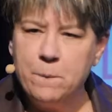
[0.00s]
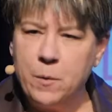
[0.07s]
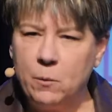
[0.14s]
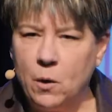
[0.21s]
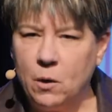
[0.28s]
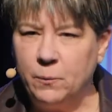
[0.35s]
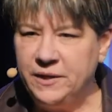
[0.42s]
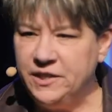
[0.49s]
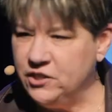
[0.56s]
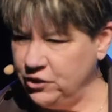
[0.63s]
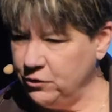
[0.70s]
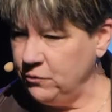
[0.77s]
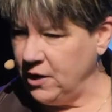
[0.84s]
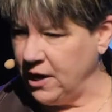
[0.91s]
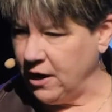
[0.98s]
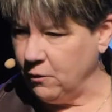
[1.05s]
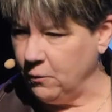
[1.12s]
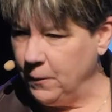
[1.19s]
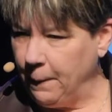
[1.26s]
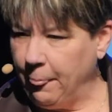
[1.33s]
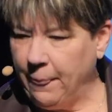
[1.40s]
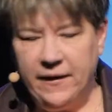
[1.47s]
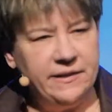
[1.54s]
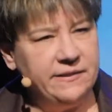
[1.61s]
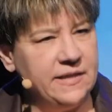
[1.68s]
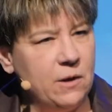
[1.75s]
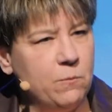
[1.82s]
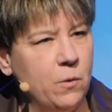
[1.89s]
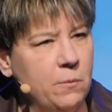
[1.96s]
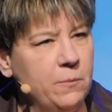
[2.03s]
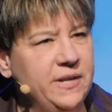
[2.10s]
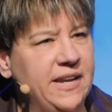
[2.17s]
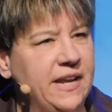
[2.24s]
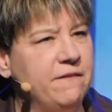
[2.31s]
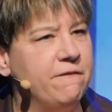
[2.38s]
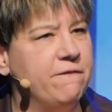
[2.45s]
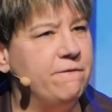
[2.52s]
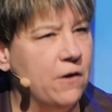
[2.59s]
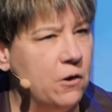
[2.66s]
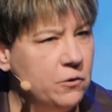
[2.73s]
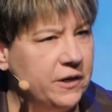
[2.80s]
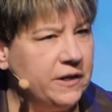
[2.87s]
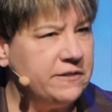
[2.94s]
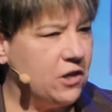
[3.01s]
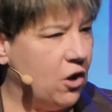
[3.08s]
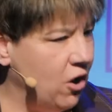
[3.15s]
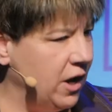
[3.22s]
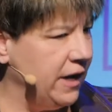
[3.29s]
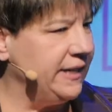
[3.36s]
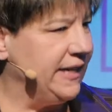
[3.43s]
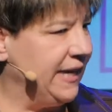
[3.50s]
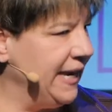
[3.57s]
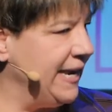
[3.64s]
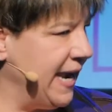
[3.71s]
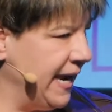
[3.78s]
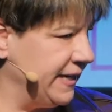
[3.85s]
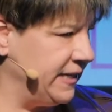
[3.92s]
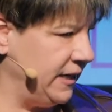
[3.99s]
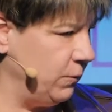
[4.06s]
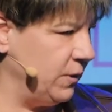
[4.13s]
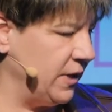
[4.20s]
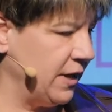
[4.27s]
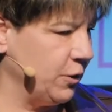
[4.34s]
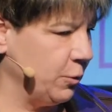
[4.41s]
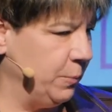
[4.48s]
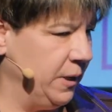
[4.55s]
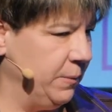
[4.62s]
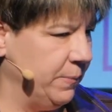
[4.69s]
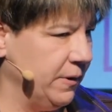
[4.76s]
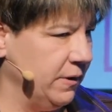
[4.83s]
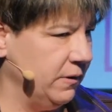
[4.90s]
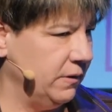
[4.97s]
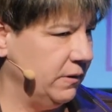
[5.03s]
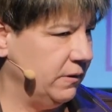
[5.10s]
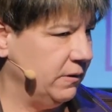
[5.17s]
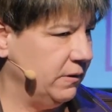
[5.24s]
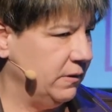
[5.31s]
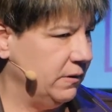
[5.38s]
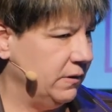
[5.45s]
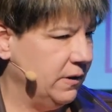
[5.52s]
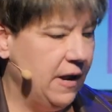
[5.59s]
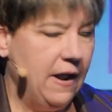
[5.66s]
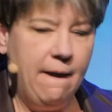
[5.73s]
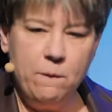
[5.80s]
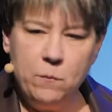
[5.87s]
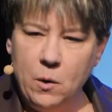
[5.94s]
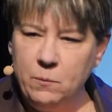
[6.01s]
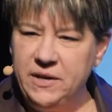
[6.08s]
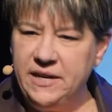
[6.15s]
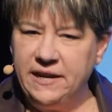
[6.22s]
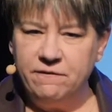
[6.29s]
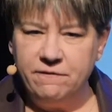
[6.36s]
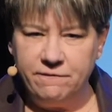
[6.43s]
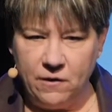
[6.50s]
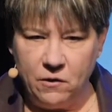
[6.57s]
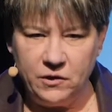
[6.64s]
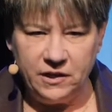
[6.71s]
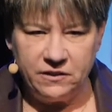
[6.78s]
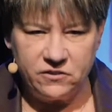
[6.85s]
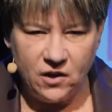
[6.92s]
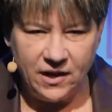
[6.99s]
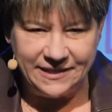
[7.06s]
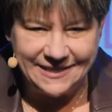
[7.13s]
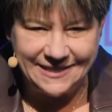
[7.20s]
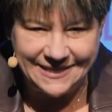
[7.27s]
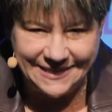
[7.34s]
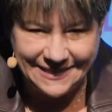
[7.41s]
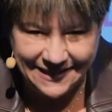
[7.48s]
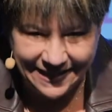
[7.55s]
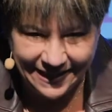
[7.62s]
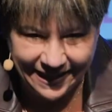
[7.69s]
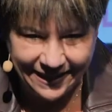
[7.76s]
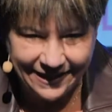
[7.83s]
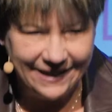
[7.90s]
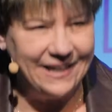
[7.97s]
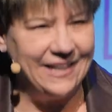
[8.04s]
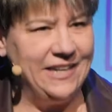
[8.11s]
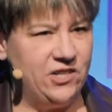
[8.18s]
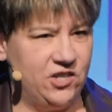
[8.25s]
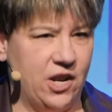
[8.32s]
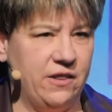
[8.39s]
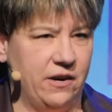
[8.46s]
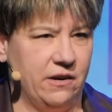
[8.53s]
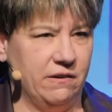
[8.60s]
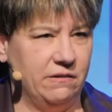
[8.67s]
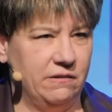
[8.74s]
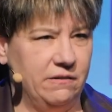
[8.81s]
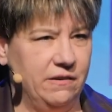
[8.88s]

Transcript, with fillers: But what we do know is that when we can focus on connecting with other people, when we can focus on seeing each other